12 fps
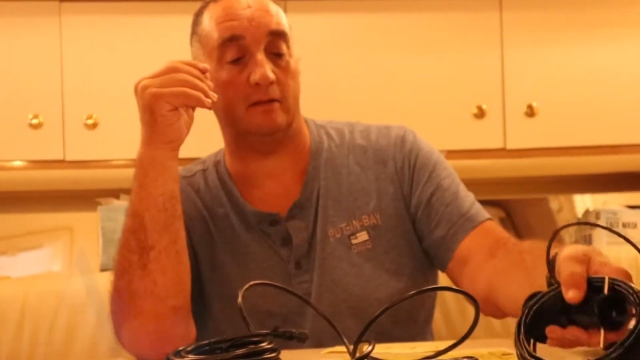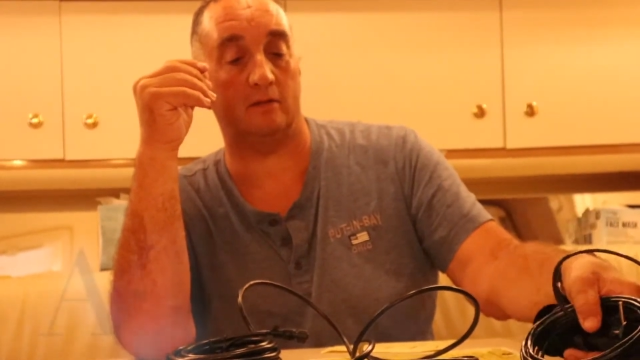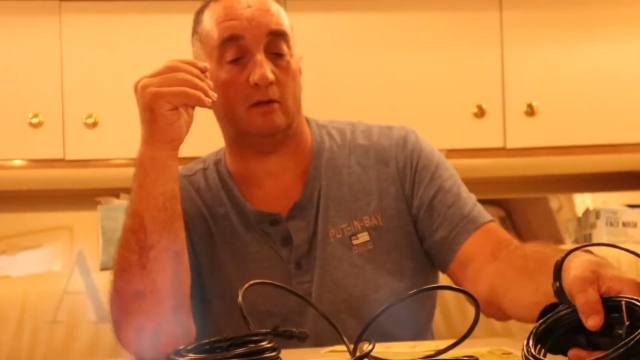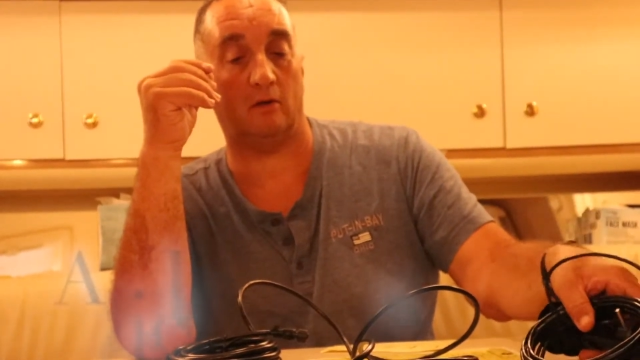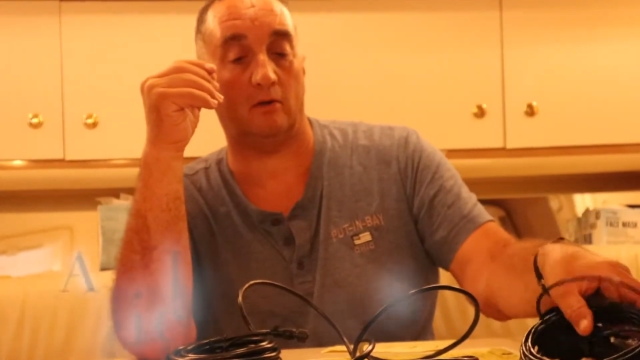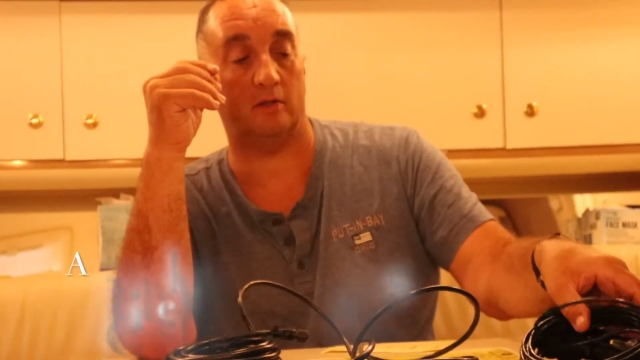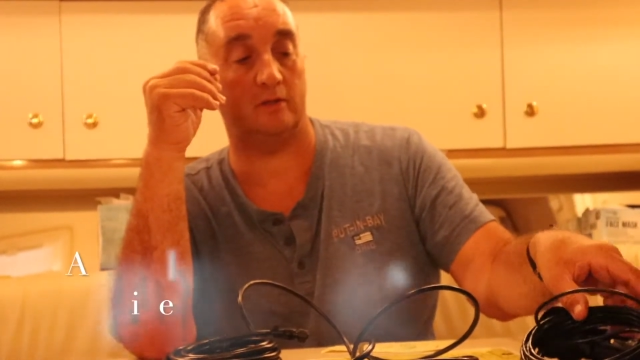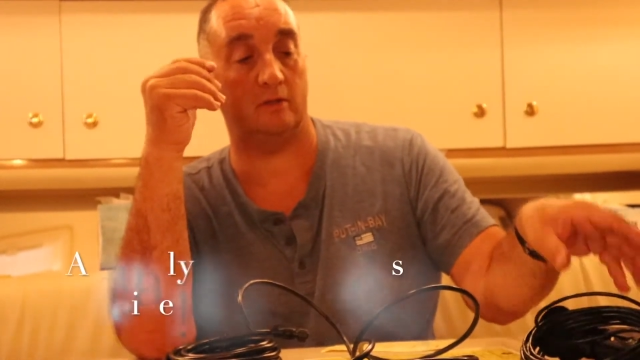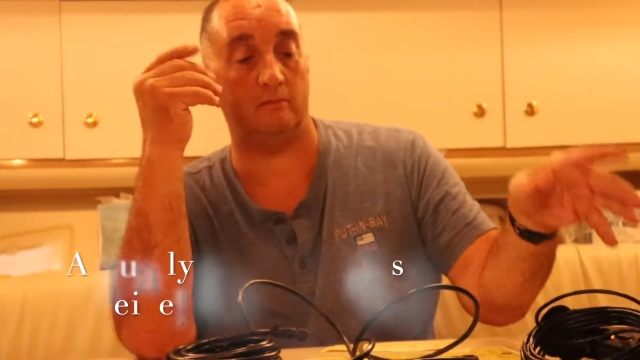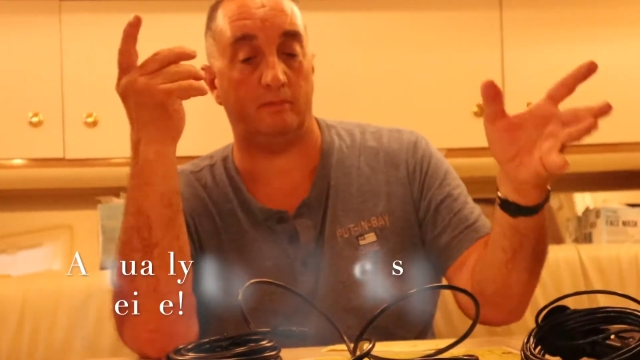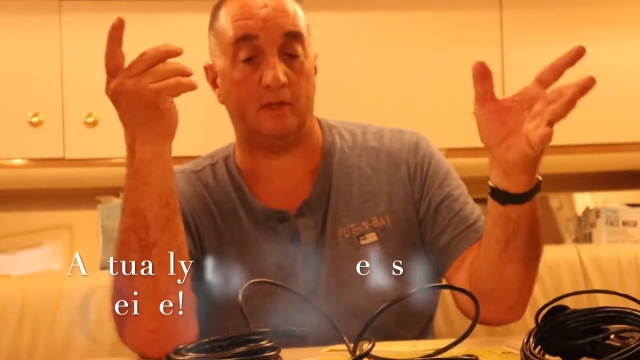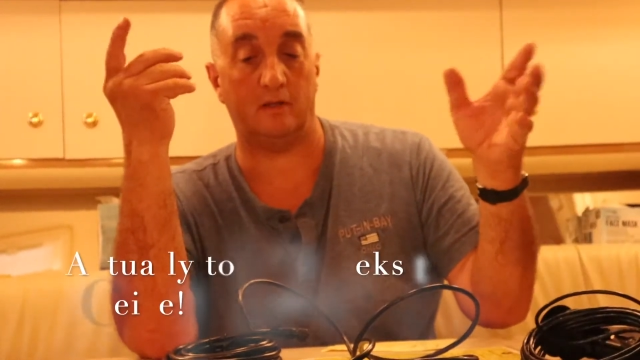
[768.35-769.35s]
so it
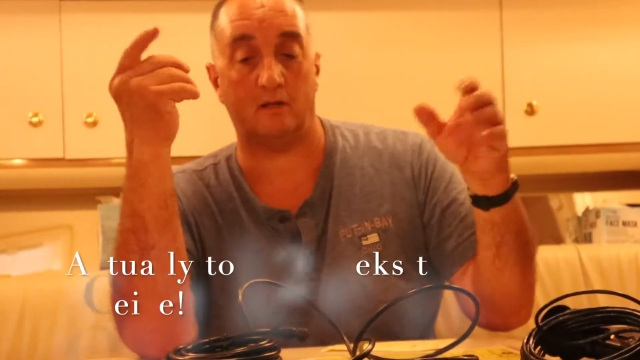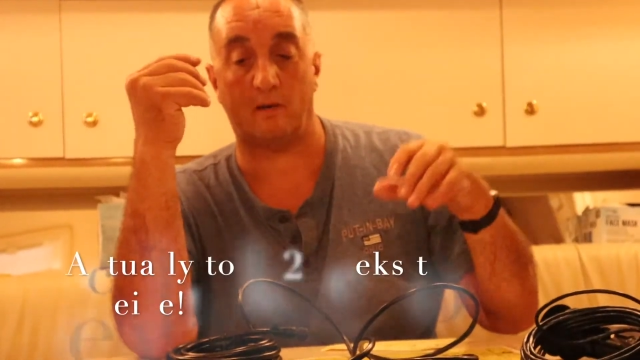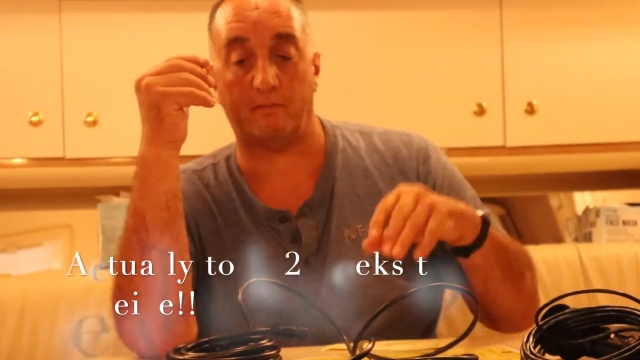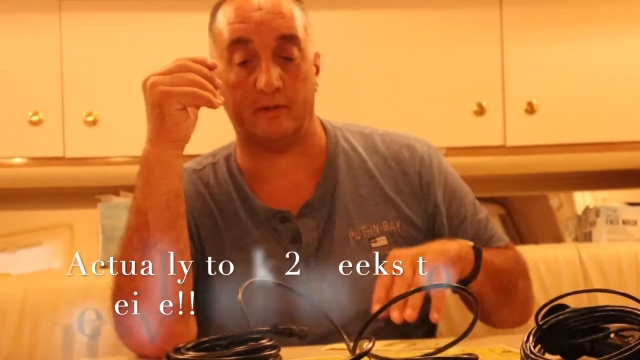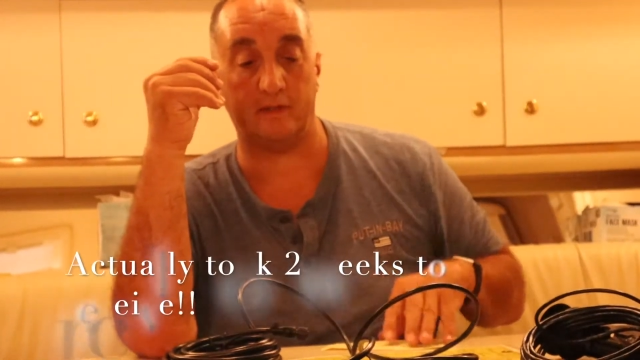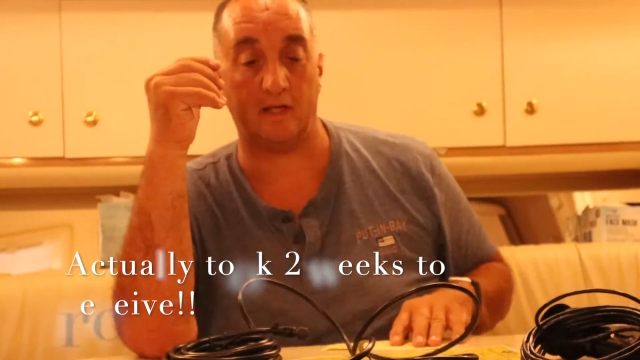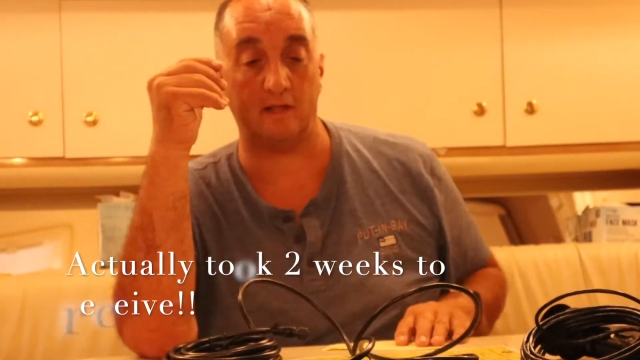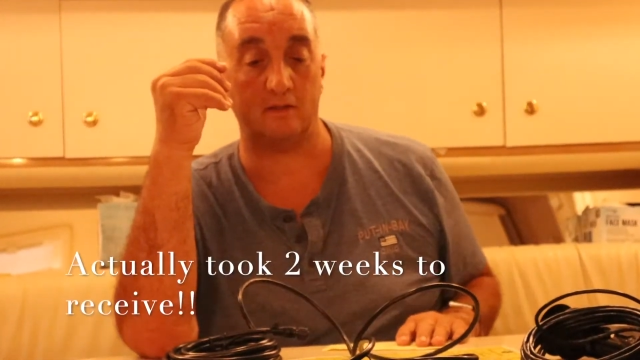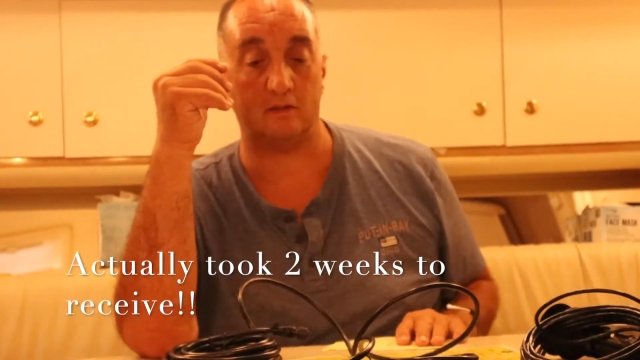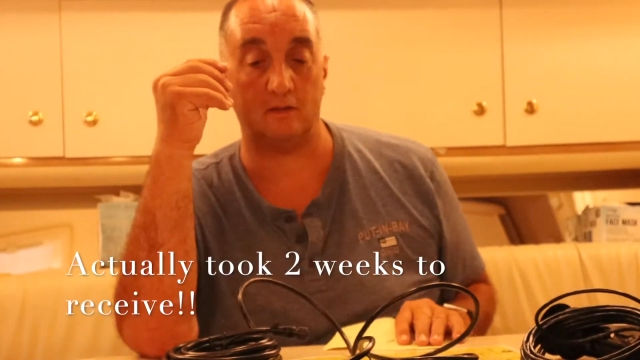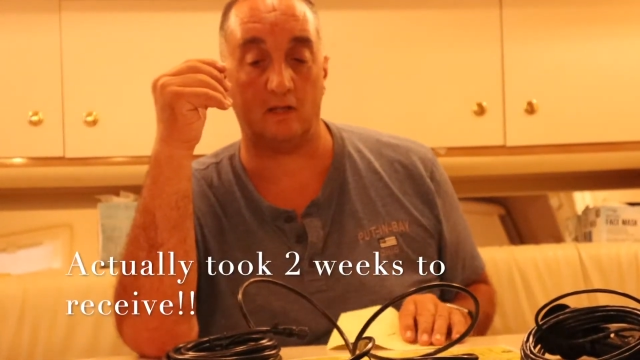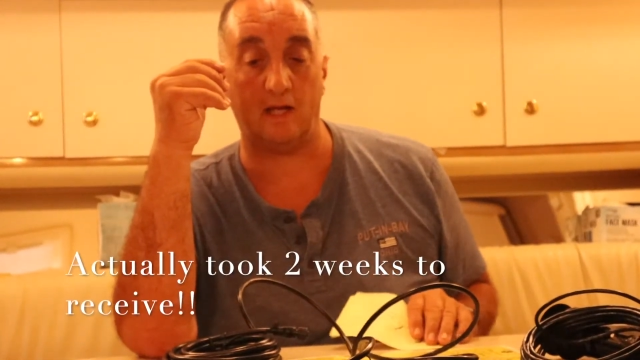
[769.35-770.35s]
should be a couple of days.
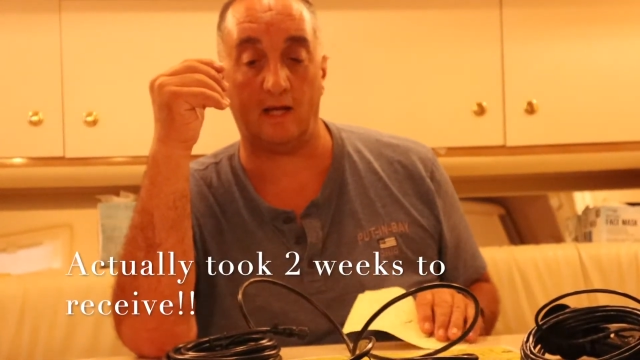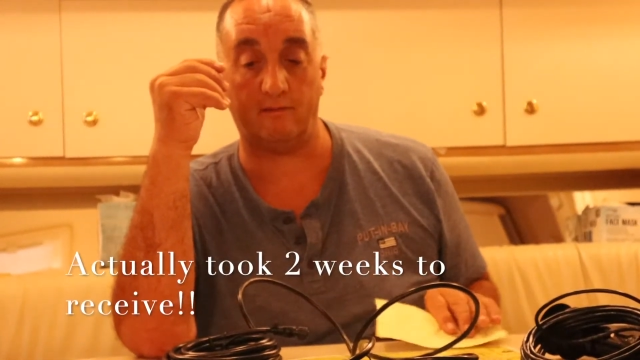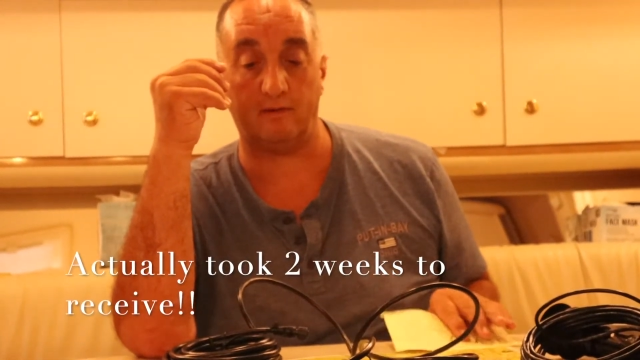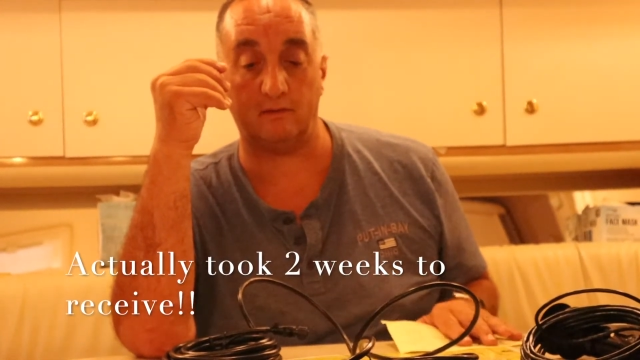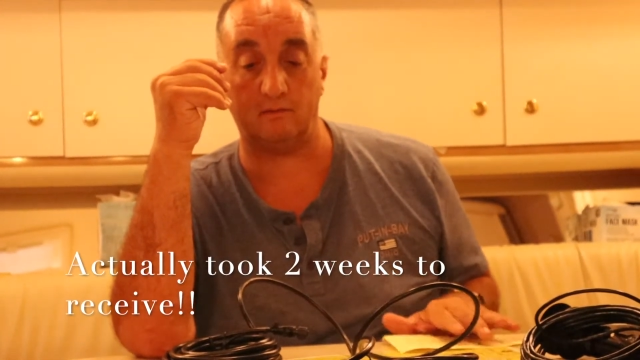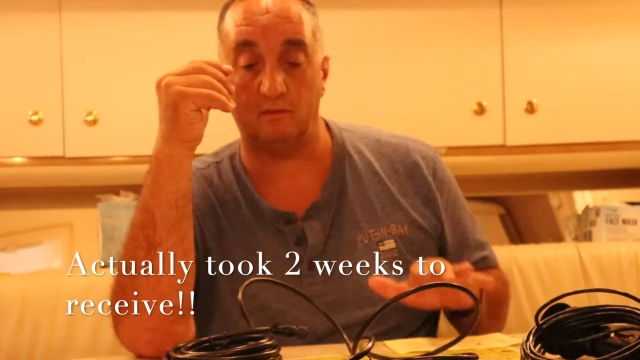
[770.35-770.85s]
I should have it